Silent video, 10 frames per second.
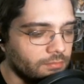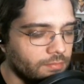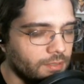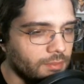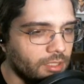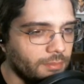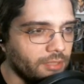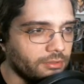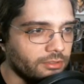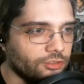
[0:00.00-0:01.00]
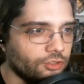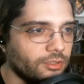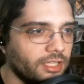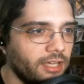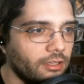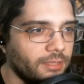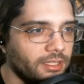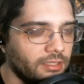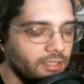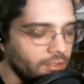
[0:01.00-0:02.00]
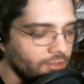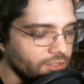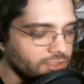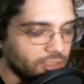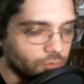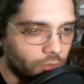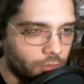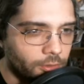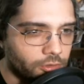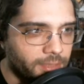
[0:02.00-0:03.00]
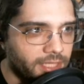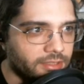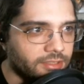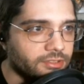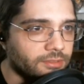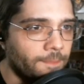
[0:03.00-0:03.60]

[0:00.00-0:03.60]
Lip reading: people coming out with their ingenuity how to make these decks work post ban list.